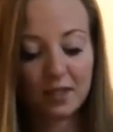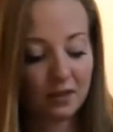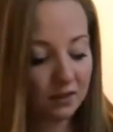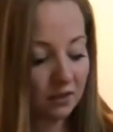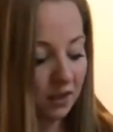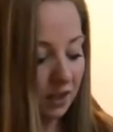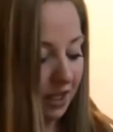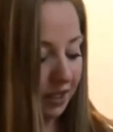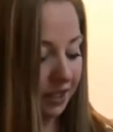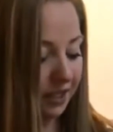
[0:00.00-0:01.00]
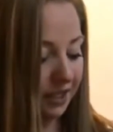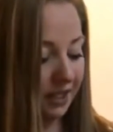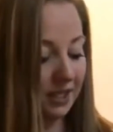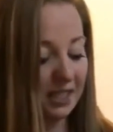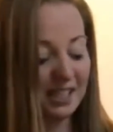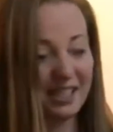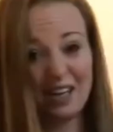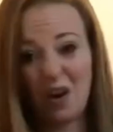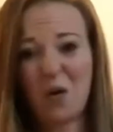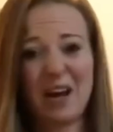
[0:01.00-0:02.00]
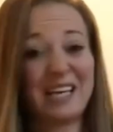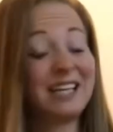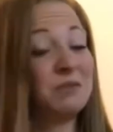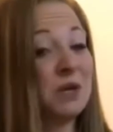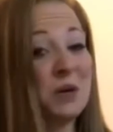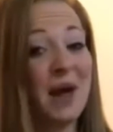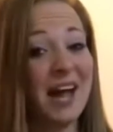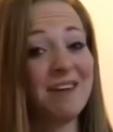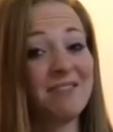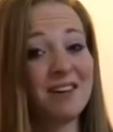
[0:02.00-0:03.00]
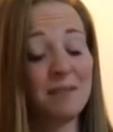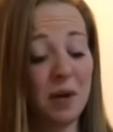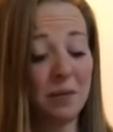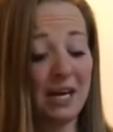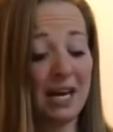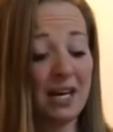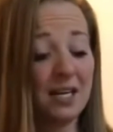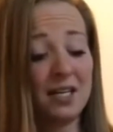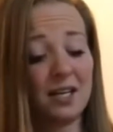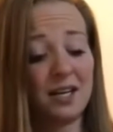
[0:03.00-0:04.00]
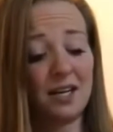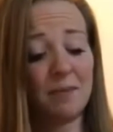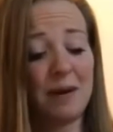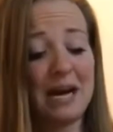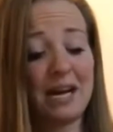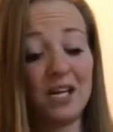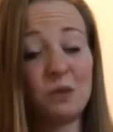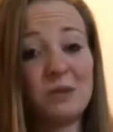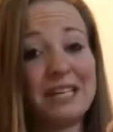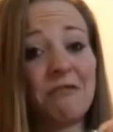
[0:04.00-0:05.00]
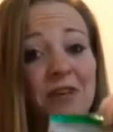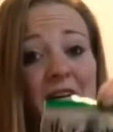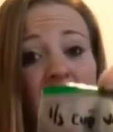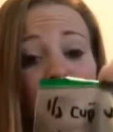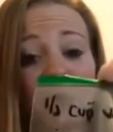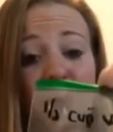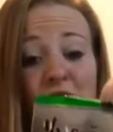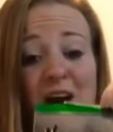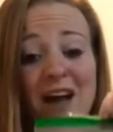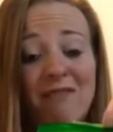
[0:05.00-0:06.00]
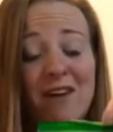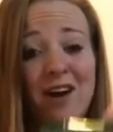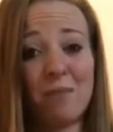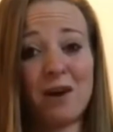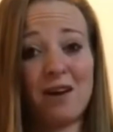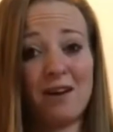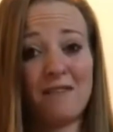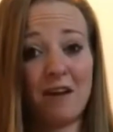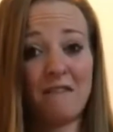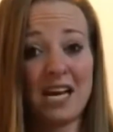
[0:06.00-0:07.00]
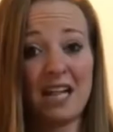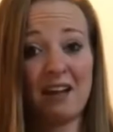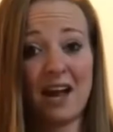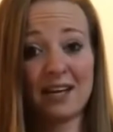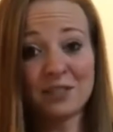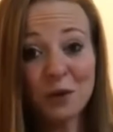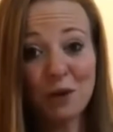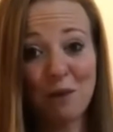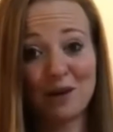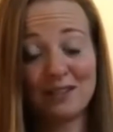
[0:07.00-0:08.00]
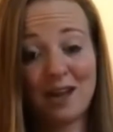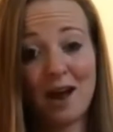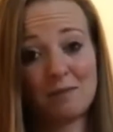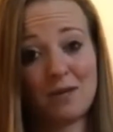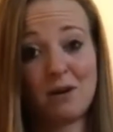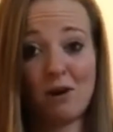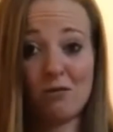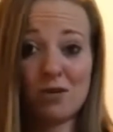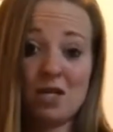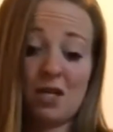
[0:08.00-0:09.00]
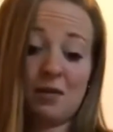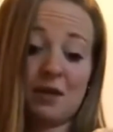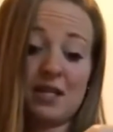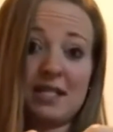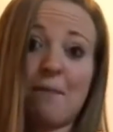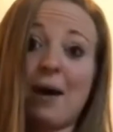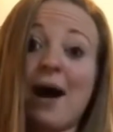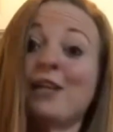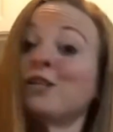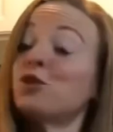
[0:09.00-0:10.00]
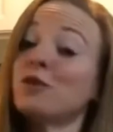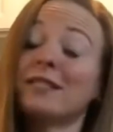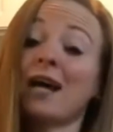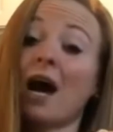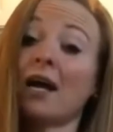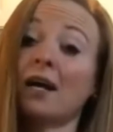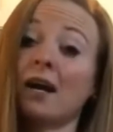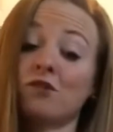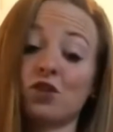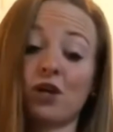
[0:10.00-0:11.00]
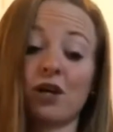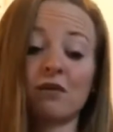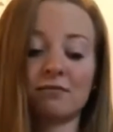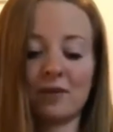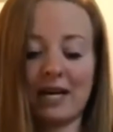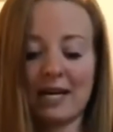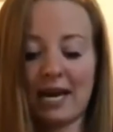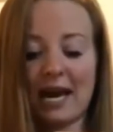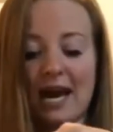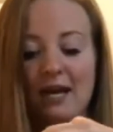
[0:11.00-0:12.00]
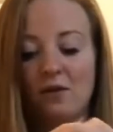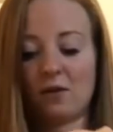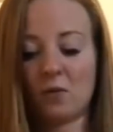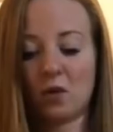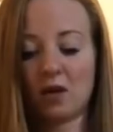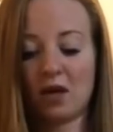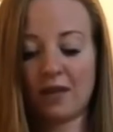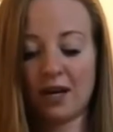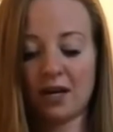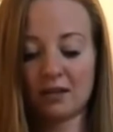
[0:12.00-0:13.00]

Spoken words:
Looking good. Oh, and when you have the pumpkin pie, you definitely got to put your half a cup of vanilla ice cream on top, you know, because that pie is just not enough sugar. We need to add a little more on there.